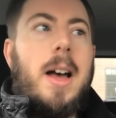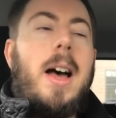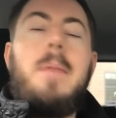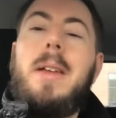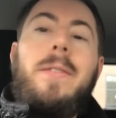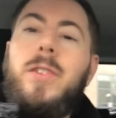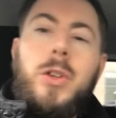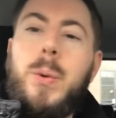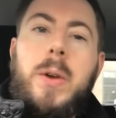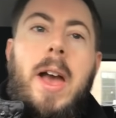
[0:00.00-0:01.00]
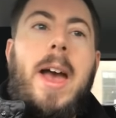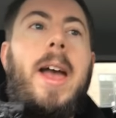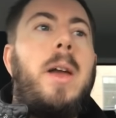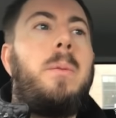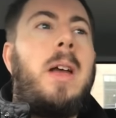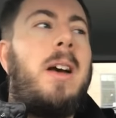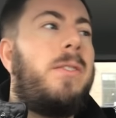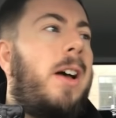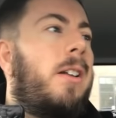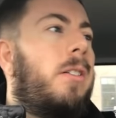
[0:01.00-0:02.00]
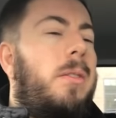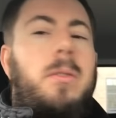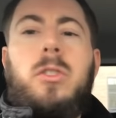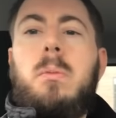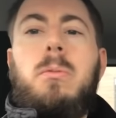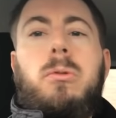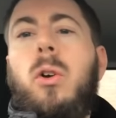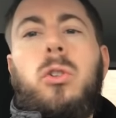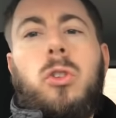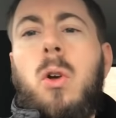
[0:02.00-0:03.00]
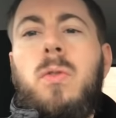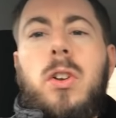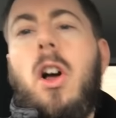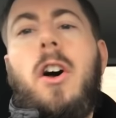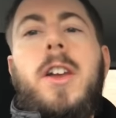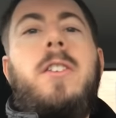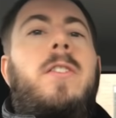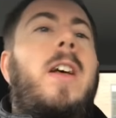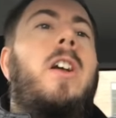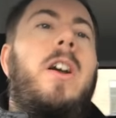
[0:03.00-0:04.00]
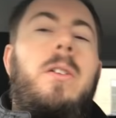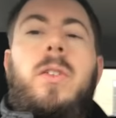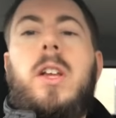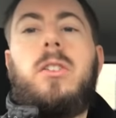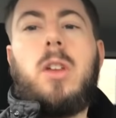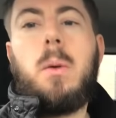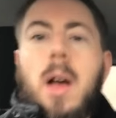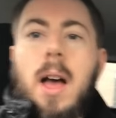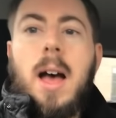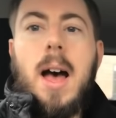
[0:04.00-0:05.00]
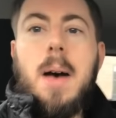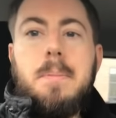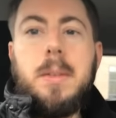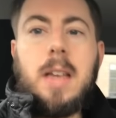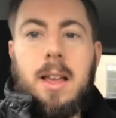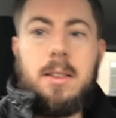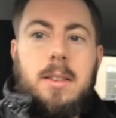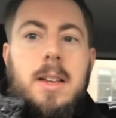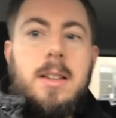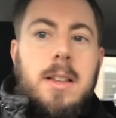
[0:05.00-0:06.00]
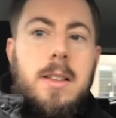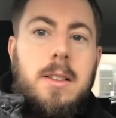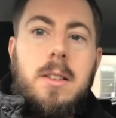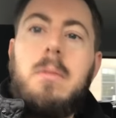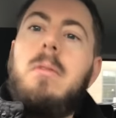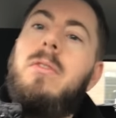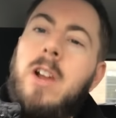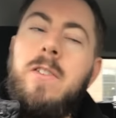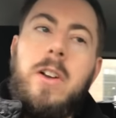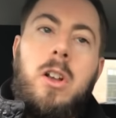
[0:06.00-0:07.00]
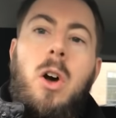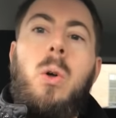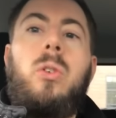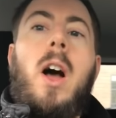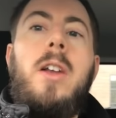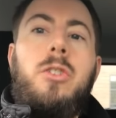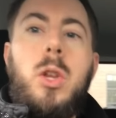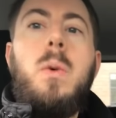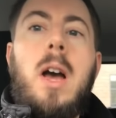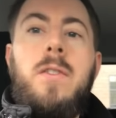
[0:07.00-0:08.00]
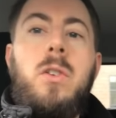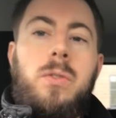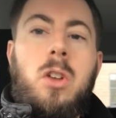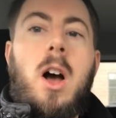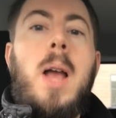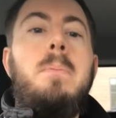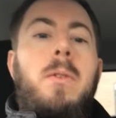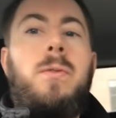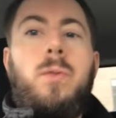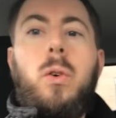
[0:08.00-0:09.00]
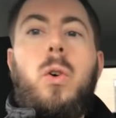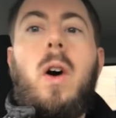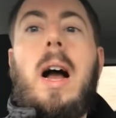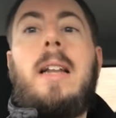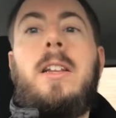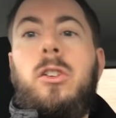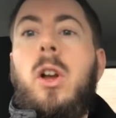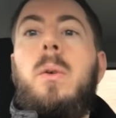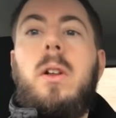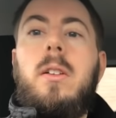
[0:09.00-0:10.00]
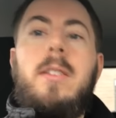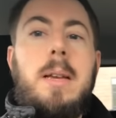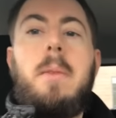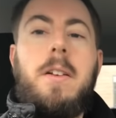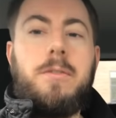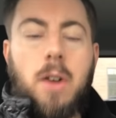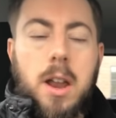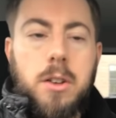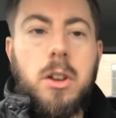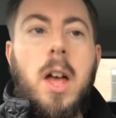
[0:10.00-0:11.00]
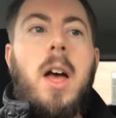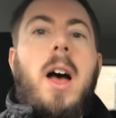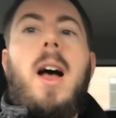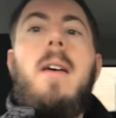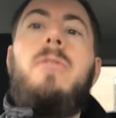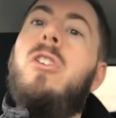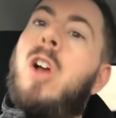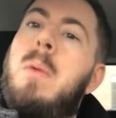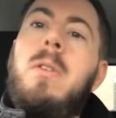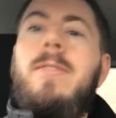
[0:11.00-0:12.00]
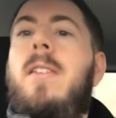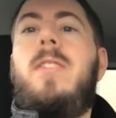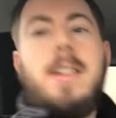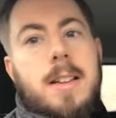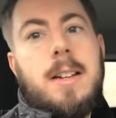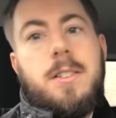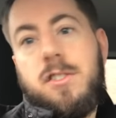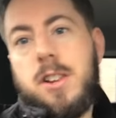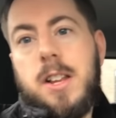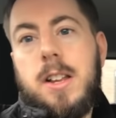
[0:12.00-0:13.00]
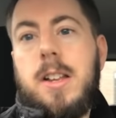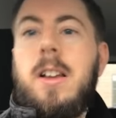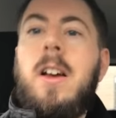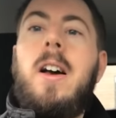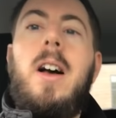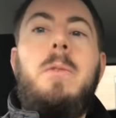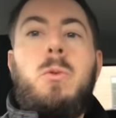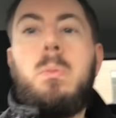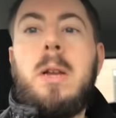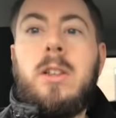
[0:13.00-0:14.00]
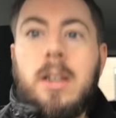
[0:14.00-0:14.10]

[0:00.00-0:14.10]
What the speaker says: in the UK. We have had some frosts overnight and that kind of thing. So, yes, it is very, very cold. I do have enough time before I need to go and see my friend for a cup of lovely English tea, which will be